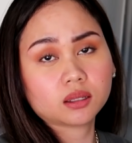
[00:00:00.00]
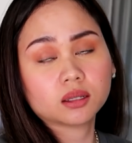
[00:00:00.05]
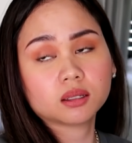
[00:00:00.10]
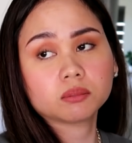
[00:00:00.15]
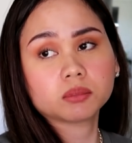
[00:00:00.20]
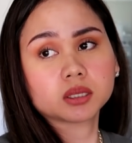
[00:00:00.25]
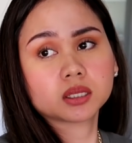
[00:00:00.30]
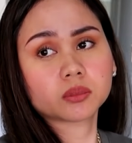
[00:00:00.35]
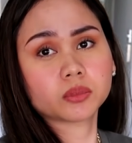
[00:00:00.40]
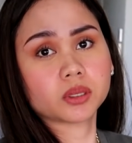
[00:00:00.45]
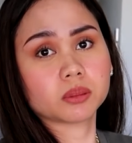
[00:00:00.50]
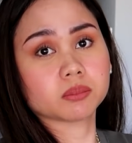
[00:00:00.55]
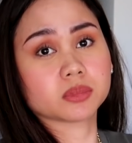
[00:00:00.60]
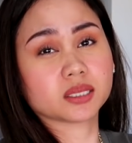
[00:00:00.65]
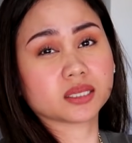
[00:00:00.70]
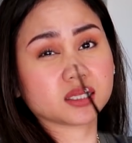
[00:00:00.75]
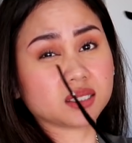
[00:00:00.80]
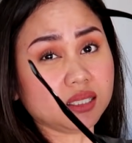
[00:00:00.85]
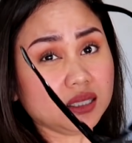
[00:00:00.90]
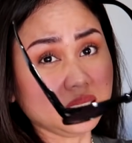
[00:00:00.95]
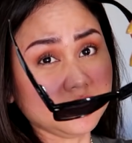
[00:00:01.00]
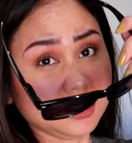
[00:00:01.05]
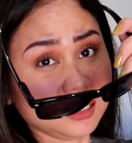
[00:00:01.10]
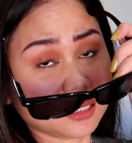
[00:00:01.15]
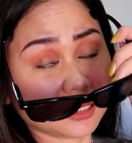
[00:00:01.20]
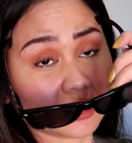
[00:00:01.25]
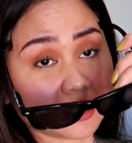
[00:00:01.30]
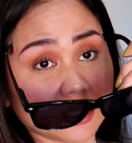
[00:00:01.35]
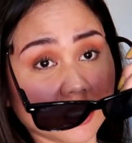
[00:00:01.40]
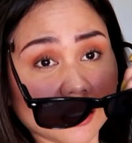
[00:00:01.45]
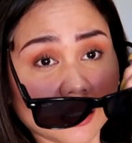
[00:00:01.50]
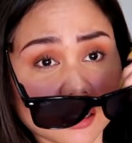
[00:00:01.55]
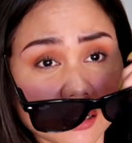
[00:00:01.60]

I'm gonna bring my sunny because, hey